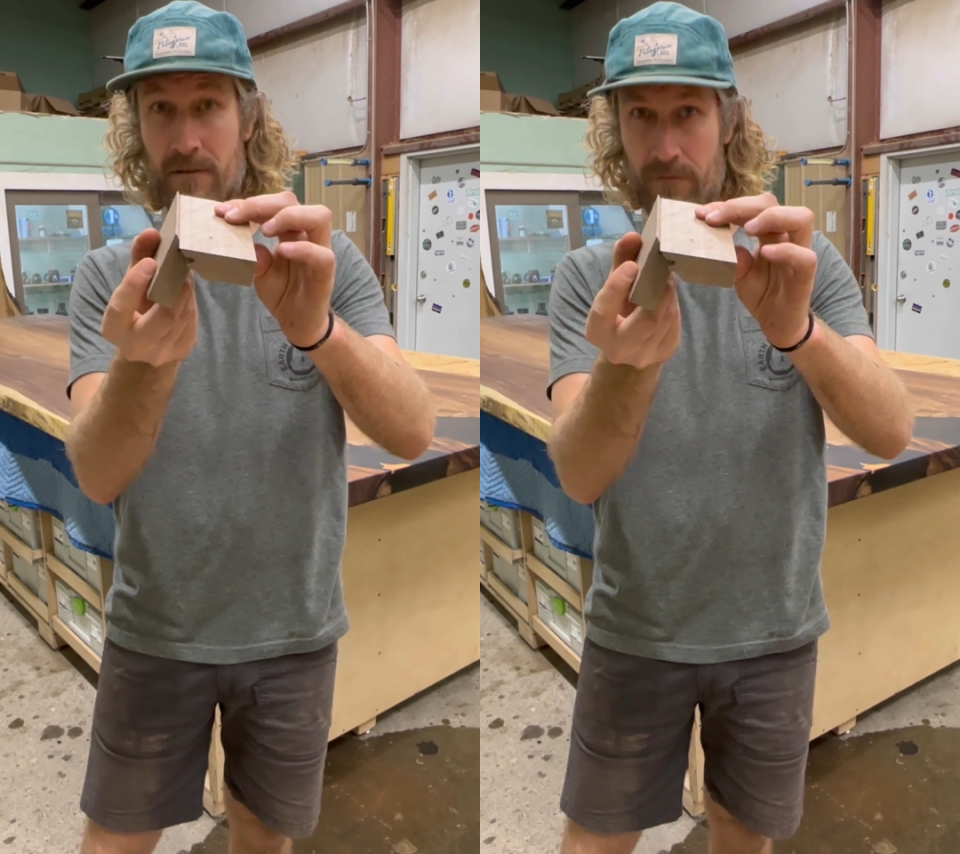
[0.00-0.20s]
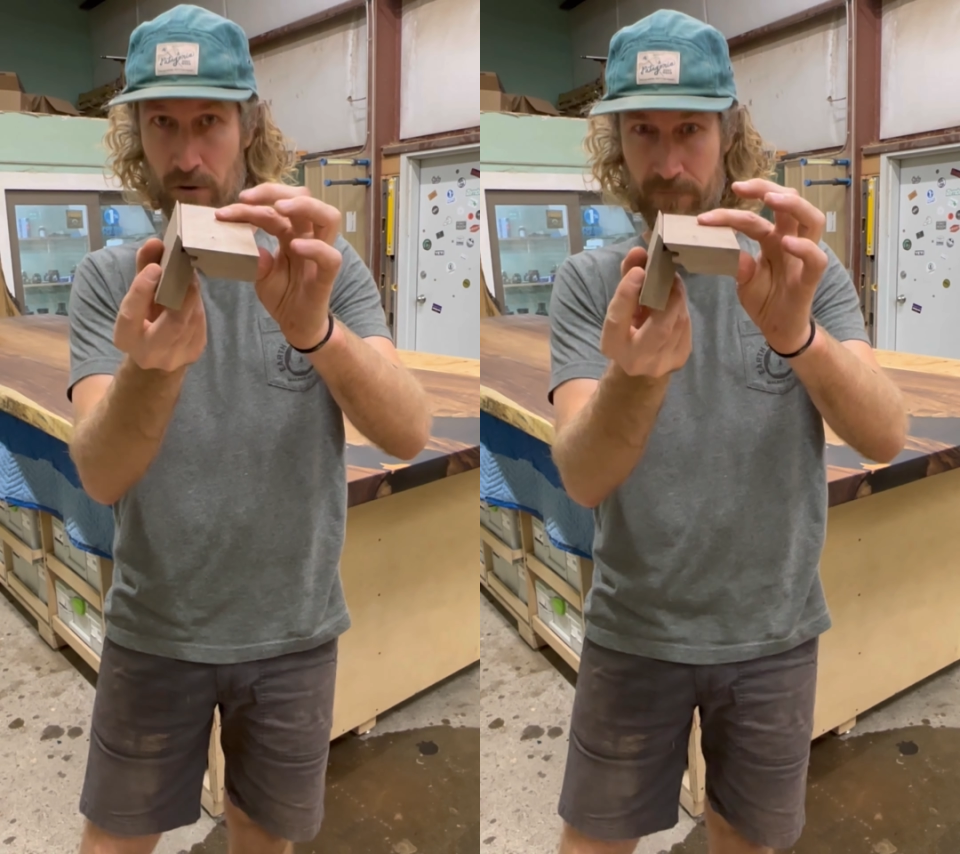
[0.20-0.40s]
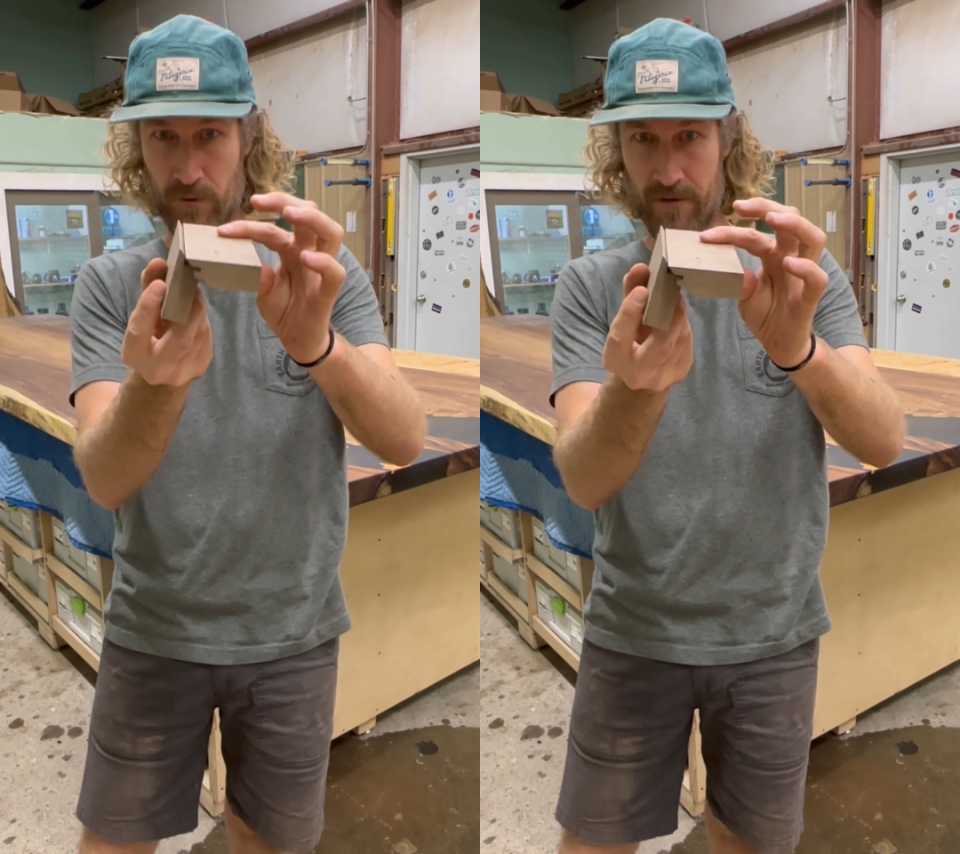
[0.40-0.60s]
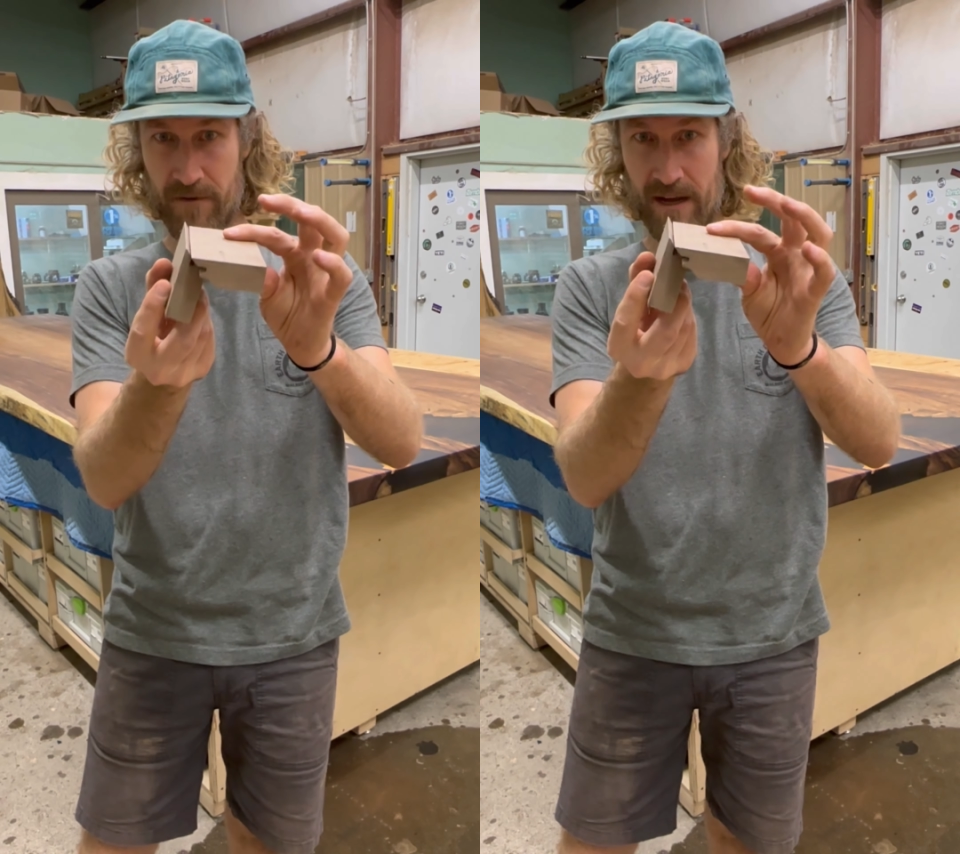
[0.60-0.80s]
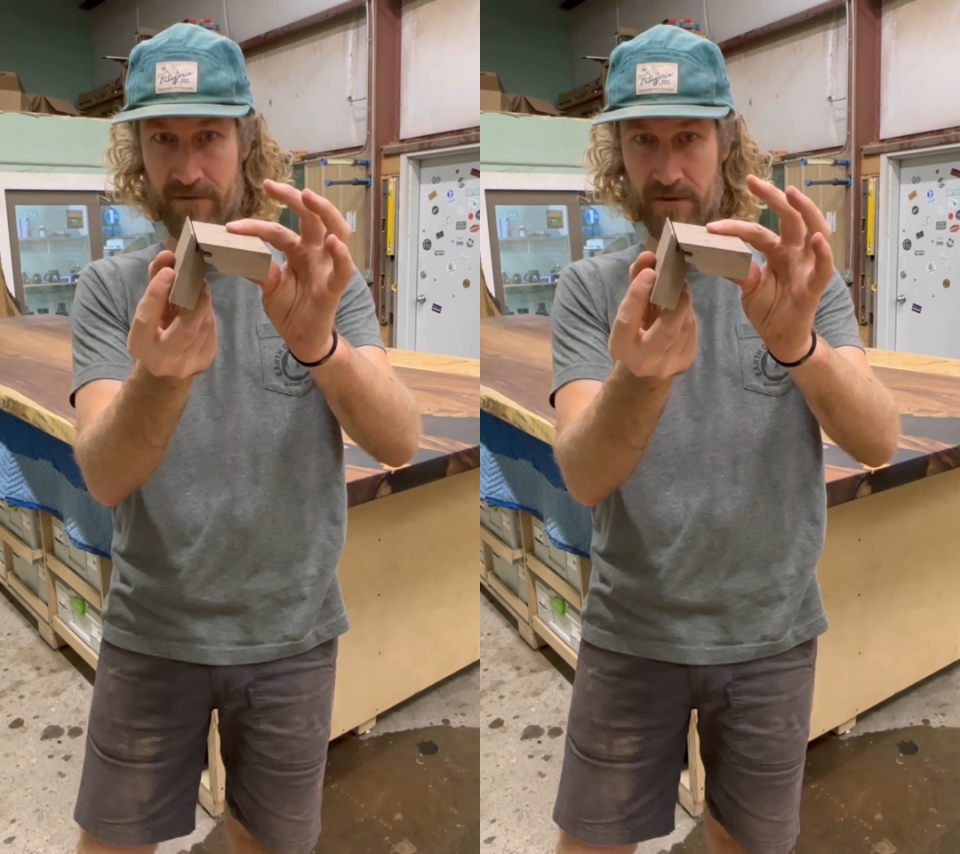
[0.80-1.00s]
for a
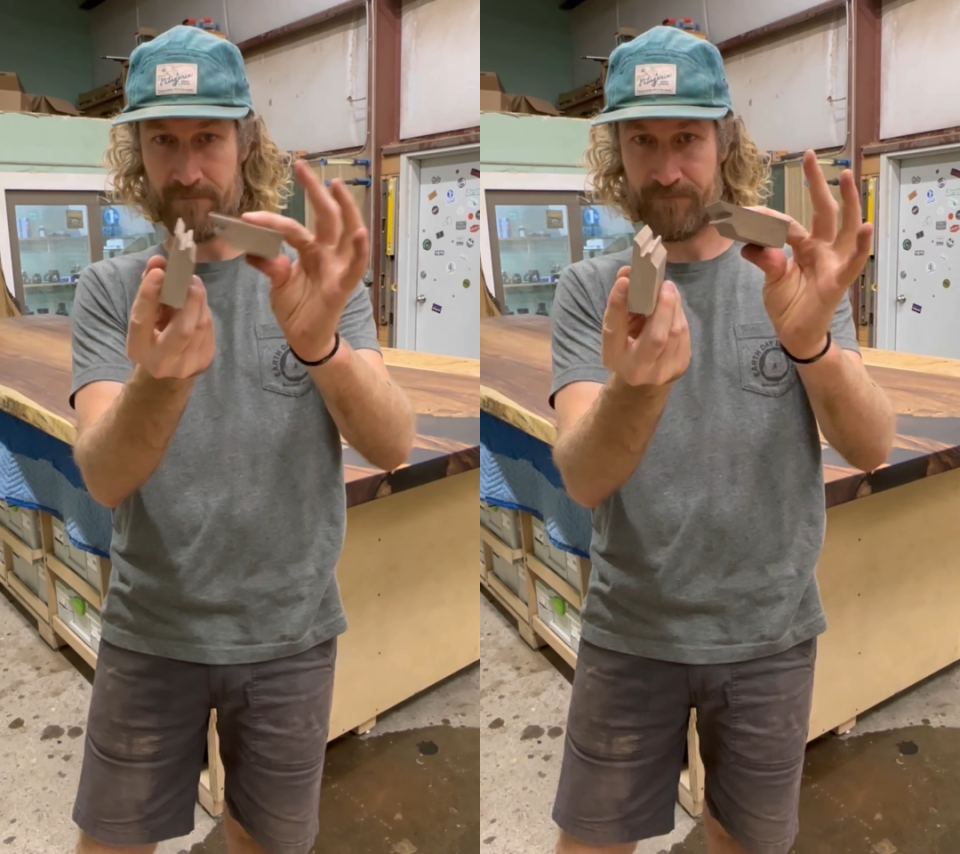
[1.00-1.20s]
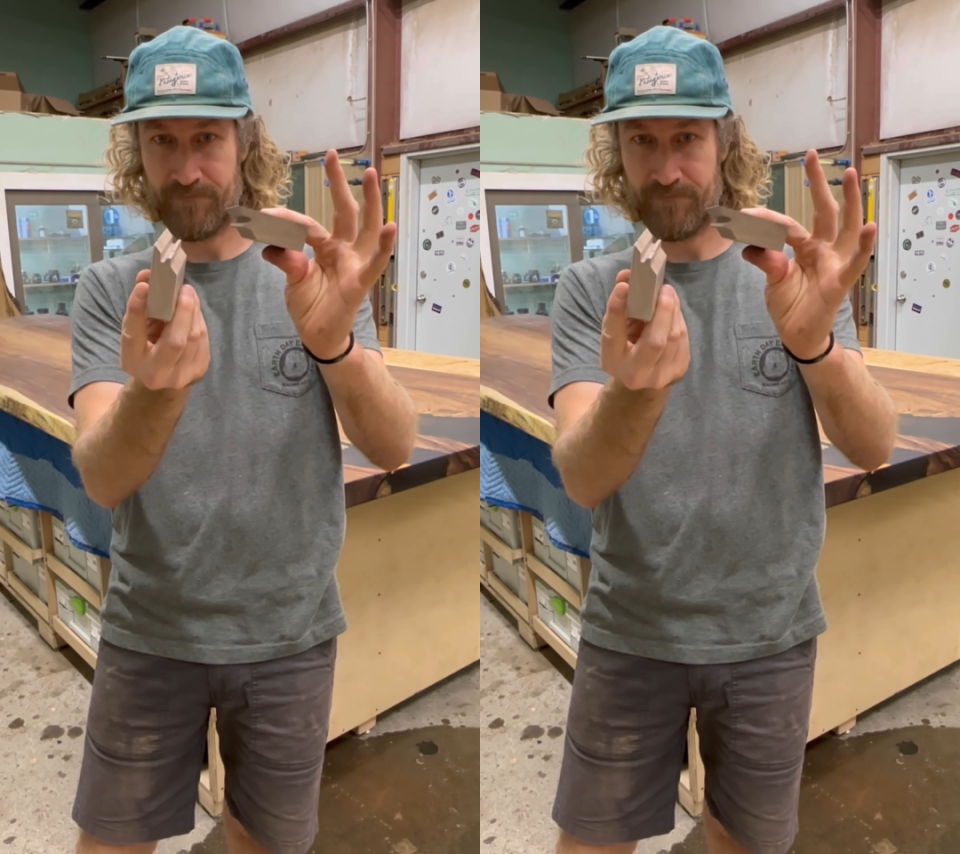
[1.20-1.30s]
45.